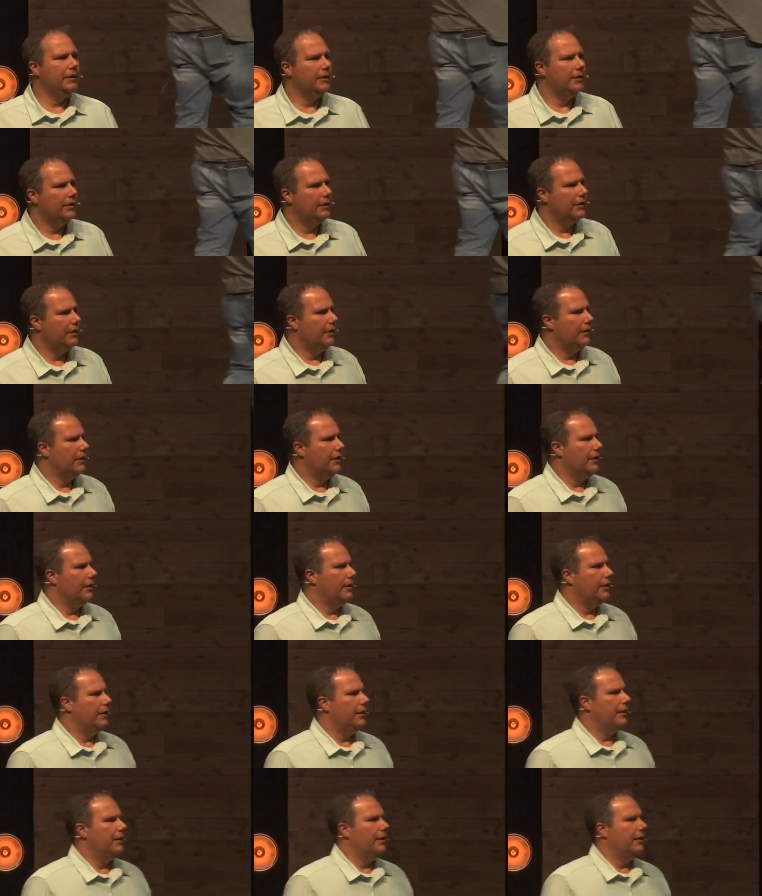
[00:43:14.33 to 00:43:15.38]

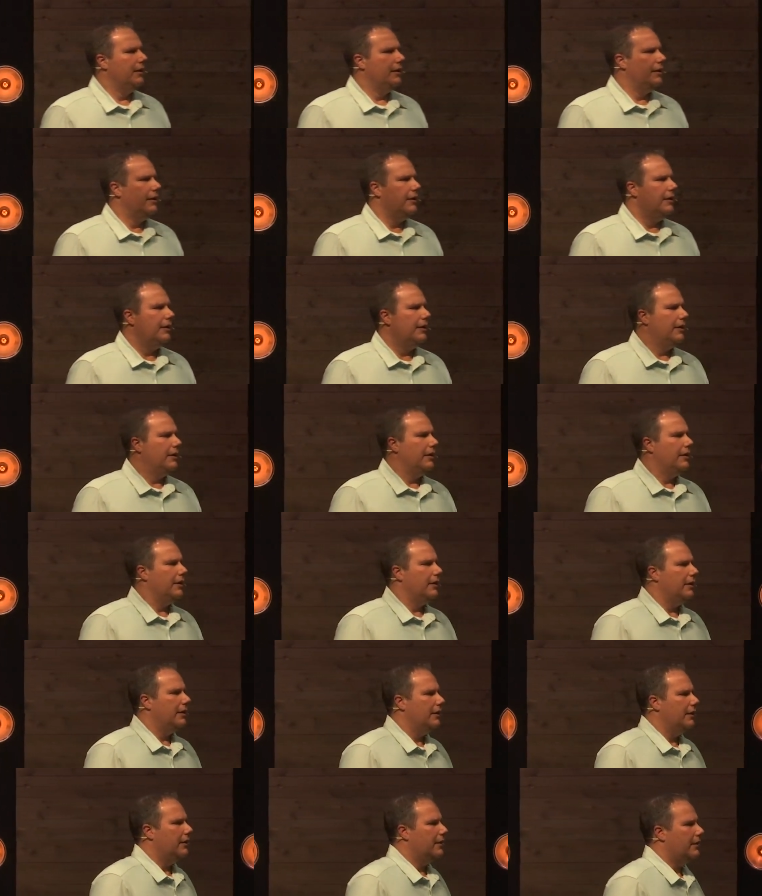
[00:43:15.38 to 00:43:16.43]

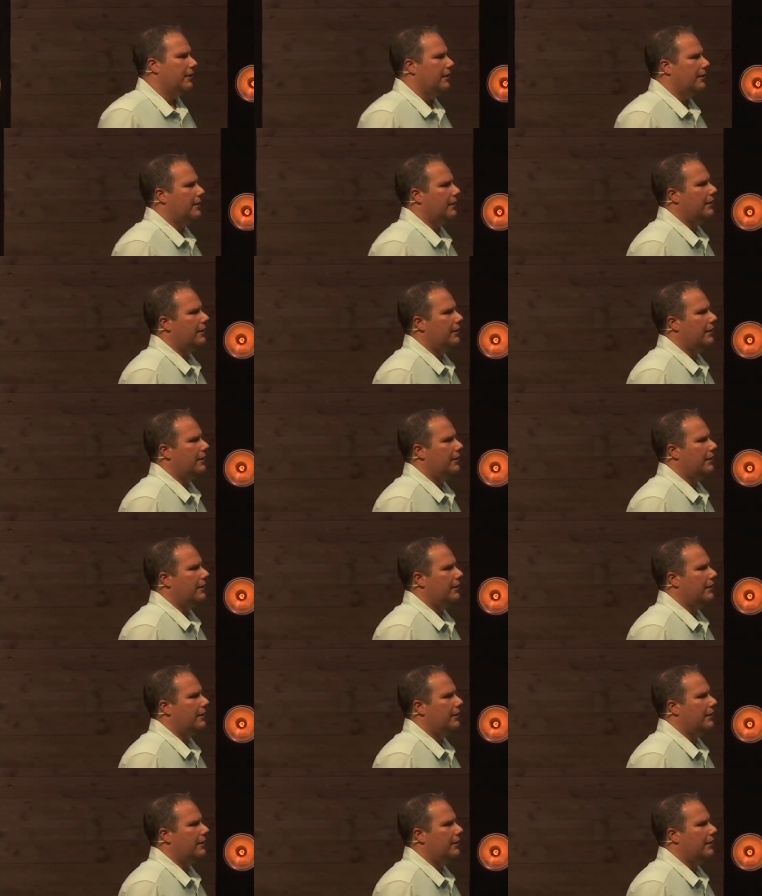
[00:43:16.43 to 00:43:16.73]
No one is speaking in this clip.